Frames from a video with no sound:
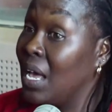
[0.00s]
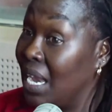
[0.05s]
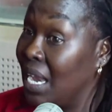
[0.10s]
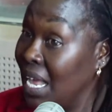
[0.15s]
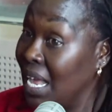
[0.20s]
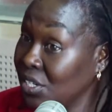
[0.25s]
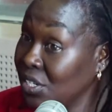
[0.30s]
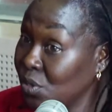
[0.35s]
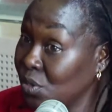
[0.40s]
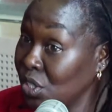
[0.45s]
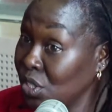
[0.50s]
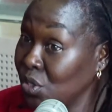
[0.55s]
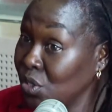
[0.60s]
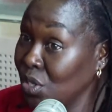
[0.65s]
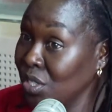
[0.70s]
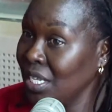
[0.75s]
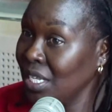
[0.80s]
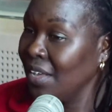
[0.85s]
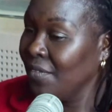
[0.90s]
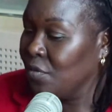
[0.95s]
less
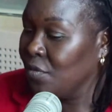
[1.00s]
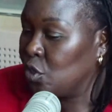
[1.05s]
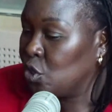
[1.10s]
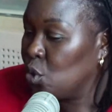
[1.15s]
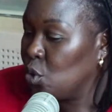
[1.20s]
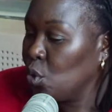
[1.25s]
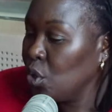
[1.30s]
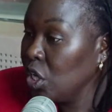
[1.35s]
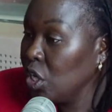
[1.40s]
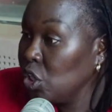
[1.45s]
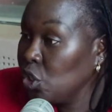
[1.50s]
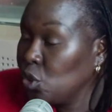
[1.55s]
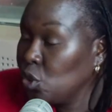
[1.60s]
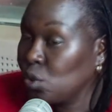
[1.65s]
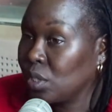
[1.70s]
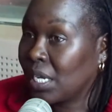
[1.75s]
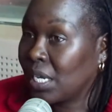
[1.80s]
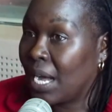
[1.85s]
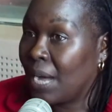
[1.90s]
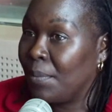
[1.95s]
resource if two
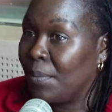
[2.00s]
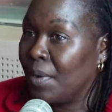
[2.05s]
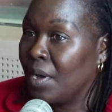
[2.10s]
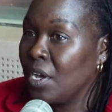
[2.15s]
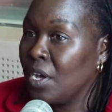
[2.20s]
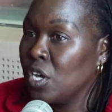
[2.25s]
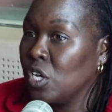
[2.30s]
issues come.